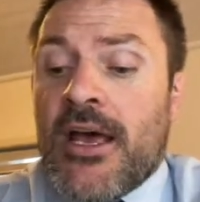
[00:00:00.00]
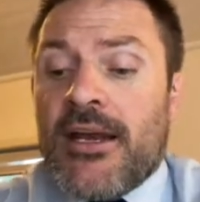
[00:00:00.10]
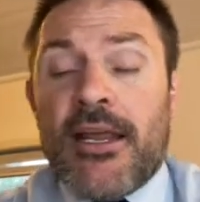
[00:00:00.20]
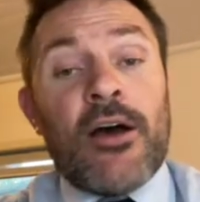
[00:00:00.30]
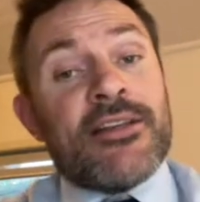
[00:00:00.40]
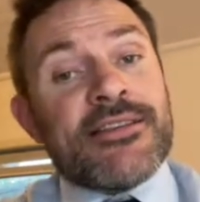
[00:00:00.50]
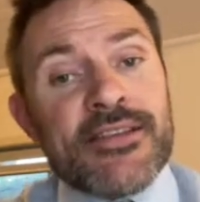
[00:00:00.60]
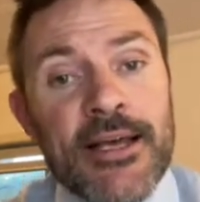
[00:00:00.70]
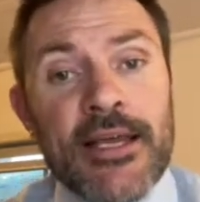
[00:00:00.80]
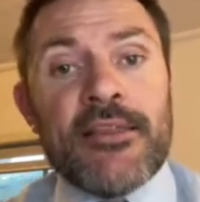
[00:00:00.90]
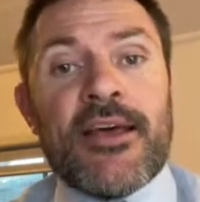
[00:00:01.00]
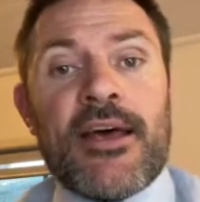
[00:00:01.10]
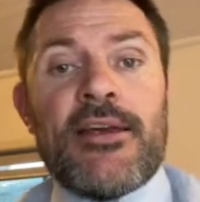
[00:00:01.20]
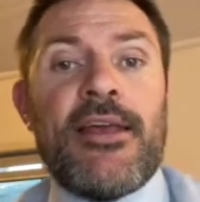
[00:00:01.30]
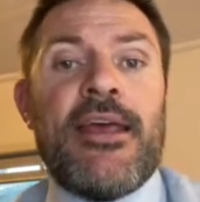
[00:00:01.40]
Now, in saying
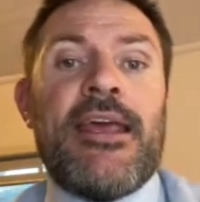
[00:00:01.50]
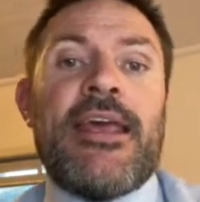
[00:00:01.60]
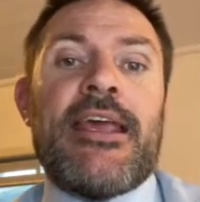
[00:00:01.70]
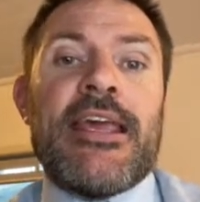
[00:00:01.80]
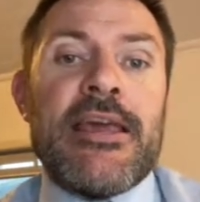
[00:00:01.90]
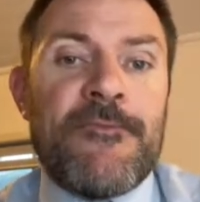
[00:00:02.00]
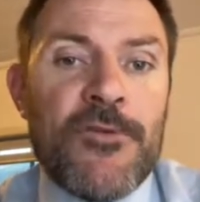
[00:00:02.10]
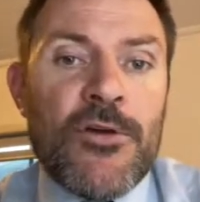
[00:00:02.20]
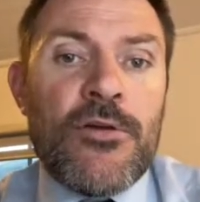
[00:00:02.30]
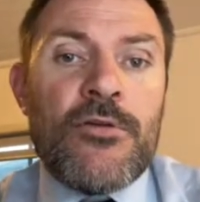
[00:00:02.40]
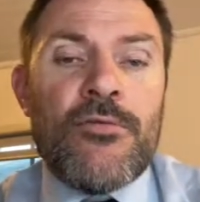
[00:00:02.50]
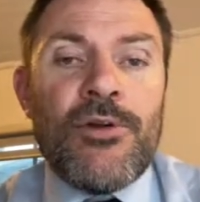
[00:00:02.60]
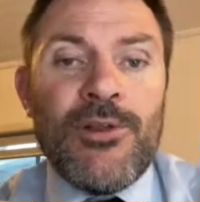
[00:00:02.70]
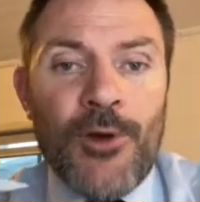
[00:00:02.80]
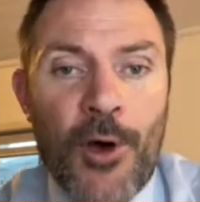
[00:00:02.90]
that, if you
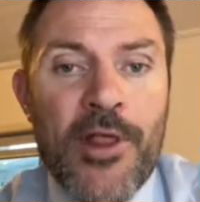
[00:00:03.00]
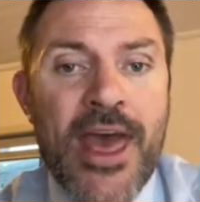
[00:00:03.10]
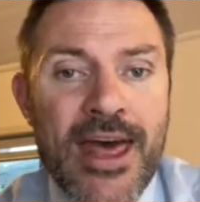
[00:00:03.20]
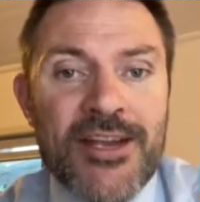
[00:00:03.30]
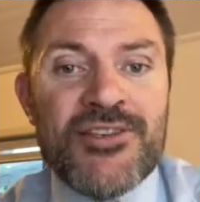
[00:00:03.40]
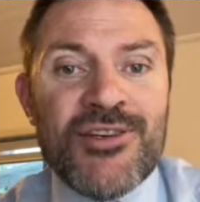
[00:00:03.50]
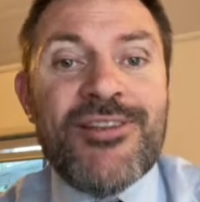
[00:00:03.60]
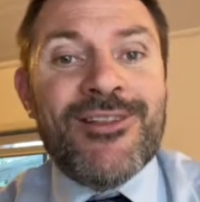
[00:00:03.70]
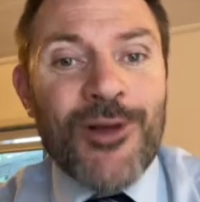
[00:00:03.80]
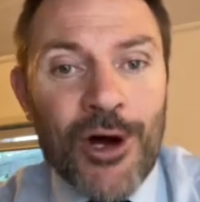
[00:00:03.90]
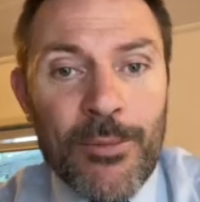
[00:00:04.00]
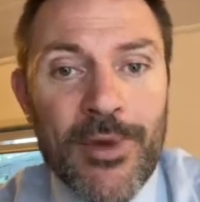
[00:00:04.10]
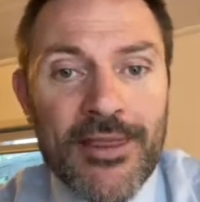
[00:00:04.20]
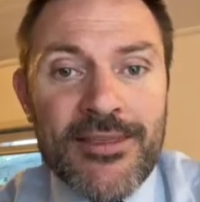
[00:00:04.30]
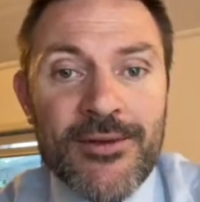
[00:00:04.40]
learn how to do the long
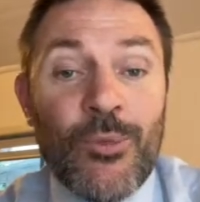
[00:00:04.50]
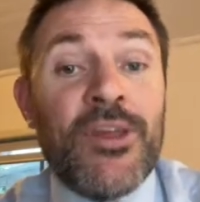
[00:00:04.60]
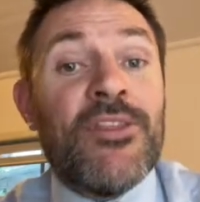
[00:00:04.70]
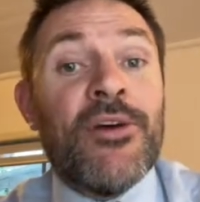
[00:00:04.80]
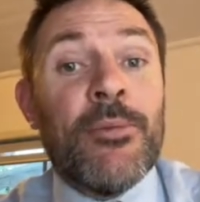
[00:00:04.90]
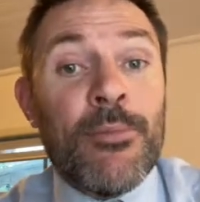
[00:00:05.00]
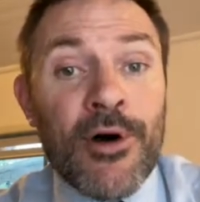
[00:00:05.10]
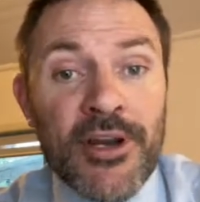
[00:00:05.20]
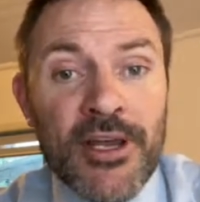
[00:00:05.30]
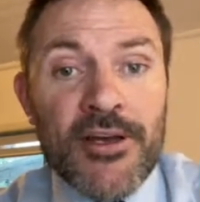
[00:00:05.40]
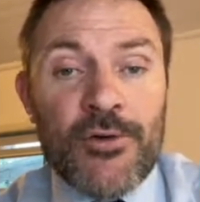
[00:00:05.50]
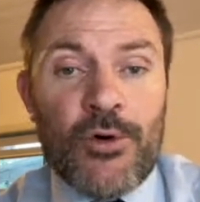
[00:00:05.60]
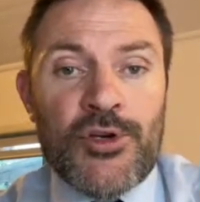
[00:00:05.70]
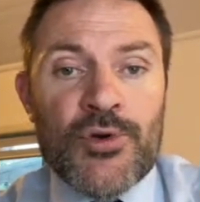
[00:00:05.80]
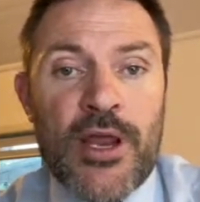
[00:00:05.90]
method with the monic
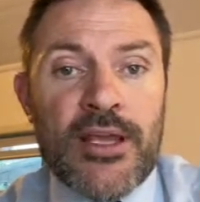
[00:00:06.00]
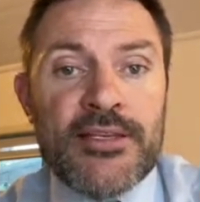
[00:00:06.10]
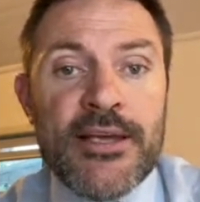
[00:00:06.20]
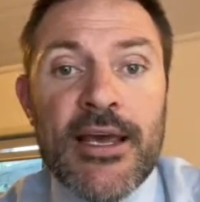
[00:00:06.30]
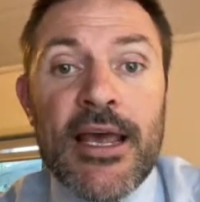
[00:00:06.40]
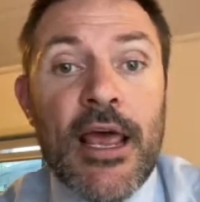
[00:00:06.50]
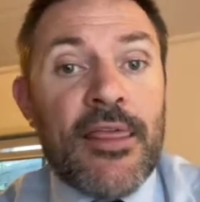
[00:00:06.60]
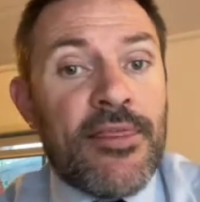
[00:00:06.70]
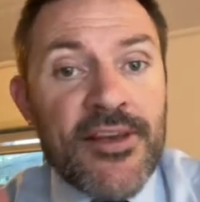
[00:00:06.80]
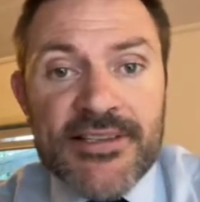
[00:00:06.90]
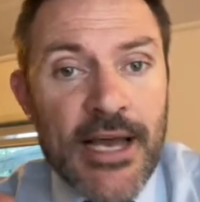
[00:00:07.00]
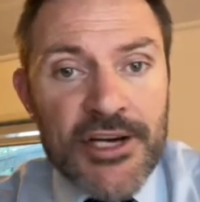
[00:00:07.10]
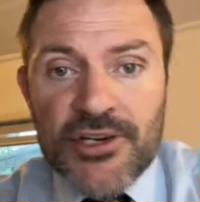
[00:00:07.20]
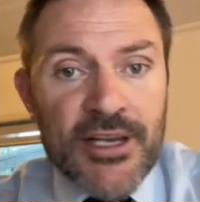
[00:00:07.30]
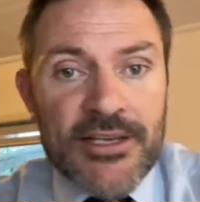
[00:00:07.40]
quadratics, this
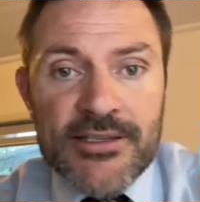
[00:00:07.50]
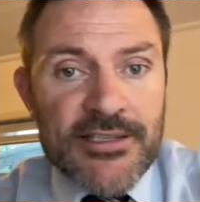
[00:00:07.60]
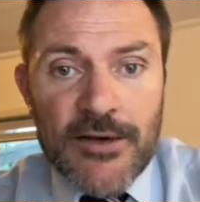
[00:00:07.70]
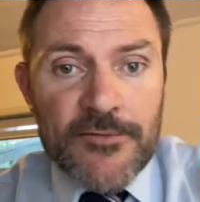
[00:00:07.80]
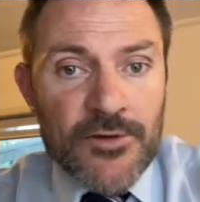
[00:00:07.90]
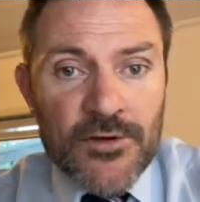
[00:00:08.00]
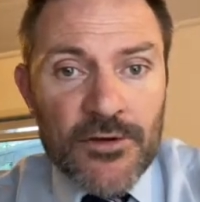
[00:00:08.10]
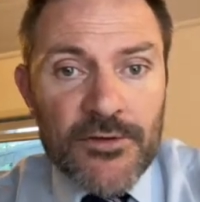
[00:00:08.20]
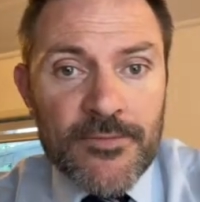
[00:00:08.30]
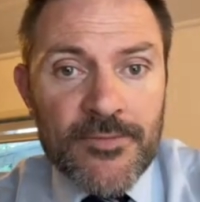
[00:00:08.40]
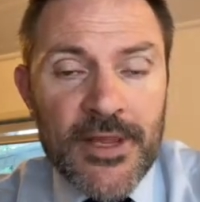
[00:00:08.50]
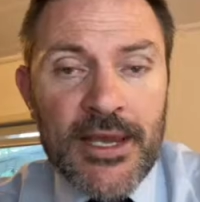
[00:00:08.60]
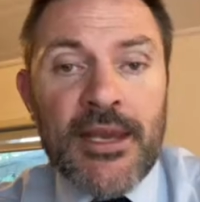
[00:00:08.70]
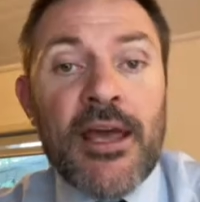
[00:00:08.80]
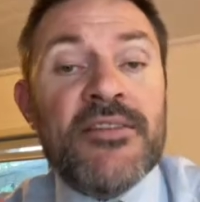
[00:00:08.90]
actually isn't tough at all.
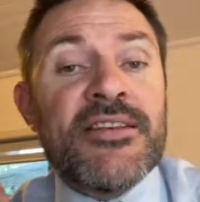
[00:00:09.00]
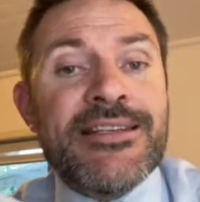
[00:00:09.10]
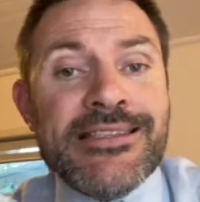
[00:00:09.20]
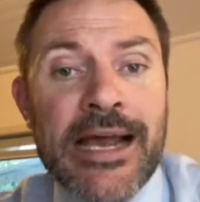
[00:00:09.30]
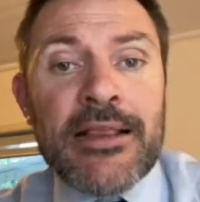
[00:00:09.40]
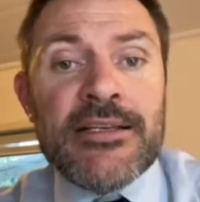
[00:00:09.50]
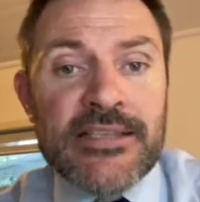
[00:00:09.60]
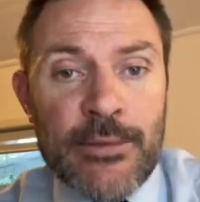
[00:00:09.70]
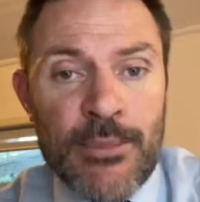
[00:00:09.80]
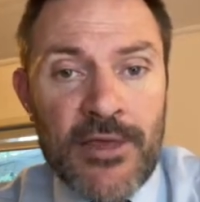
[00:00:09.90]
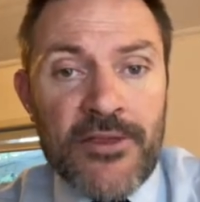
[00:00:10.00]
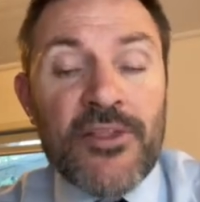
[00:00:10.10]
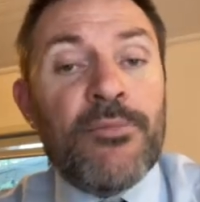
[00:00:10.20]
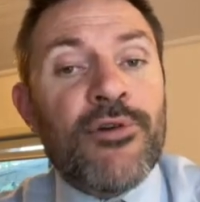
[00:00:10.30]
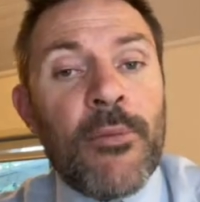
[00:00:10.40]
Okay, it's exactly the same method. The
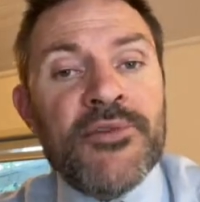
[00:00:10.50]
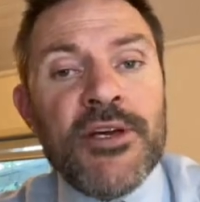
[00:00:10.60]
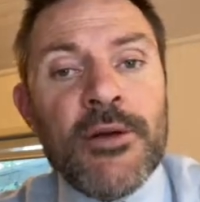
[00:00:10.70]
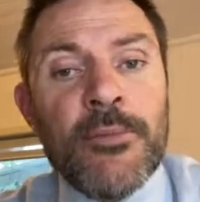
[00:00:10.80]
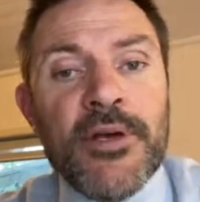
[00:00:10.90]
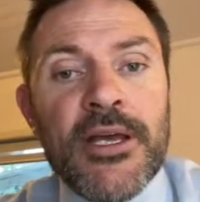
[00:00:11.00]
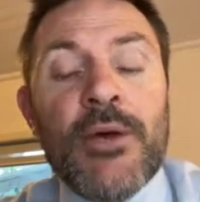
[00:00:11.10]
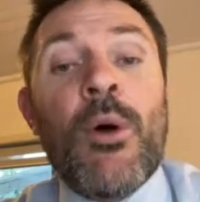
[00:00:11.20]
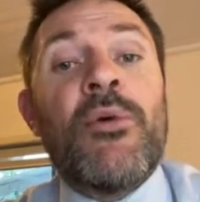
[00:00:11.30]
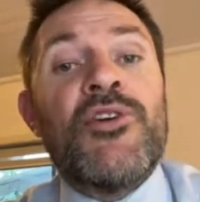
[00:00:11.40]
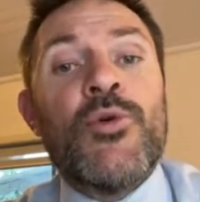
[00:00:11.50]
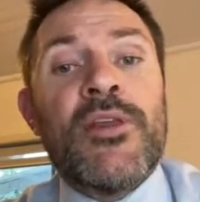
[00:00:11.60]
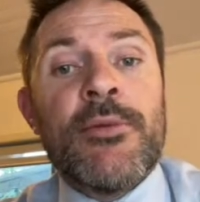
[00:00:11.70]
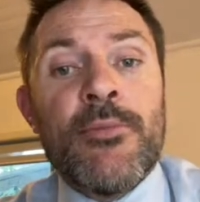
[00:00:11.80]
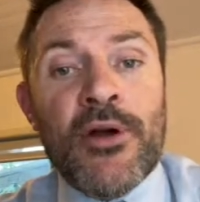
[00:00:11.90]
problem's going to be when we're doing
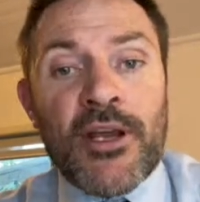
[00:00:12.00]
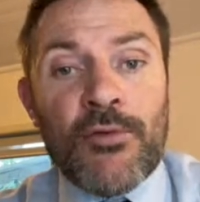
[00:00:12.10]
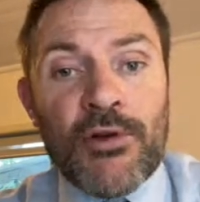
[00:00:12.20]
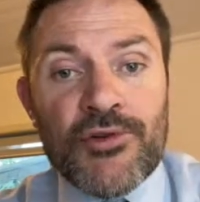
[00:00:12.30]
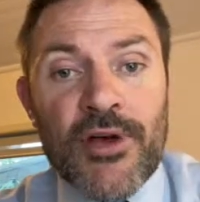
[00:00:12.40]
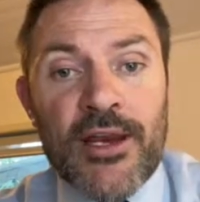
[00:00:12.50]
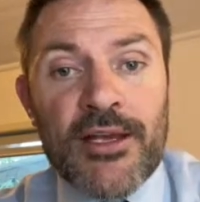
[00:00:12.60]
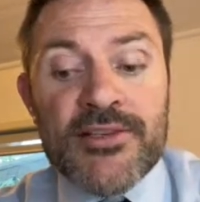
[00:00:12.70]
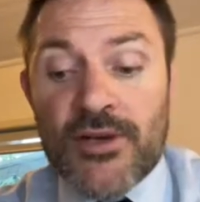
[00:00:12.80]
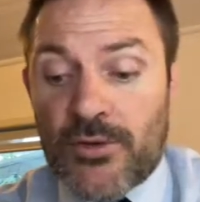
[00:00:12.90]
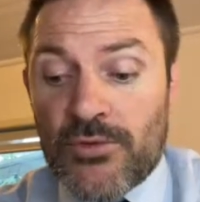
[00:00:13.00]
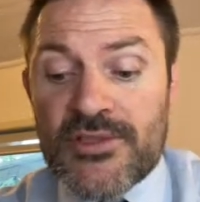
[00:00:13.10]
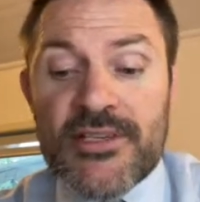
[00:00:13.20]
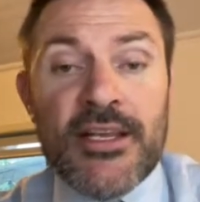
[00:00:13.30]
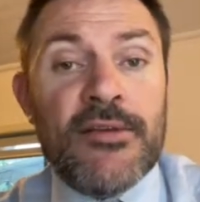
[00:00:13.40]
the monic quadratics, like we'll
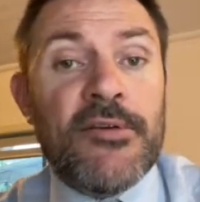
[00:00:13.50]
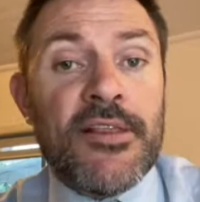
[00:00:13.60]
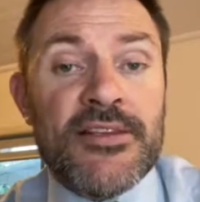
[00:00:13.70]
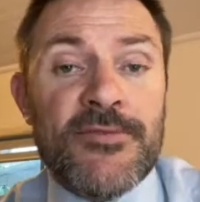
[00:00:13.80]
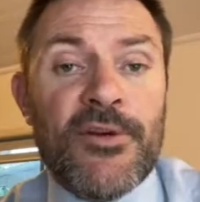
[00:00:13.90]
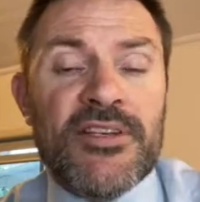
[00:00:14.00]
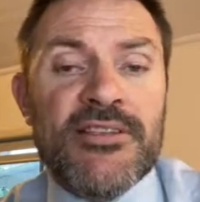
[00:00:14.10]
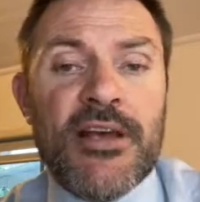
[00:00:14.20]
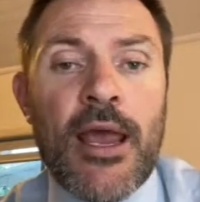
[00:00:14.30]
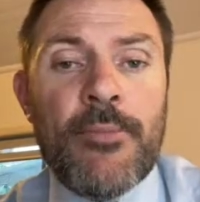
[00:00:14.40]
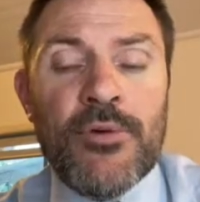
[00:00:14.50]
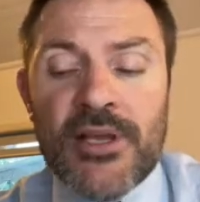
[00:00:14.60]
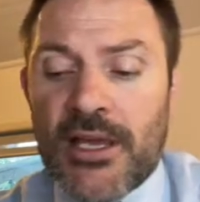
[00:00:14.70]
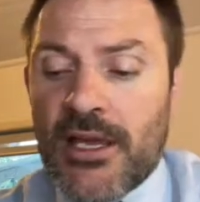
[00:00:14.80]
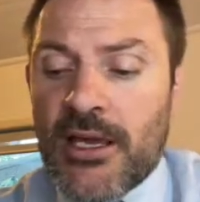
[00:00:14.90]
see in this first example
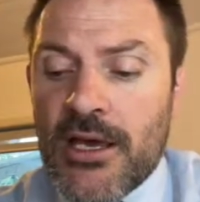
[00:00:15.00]
here,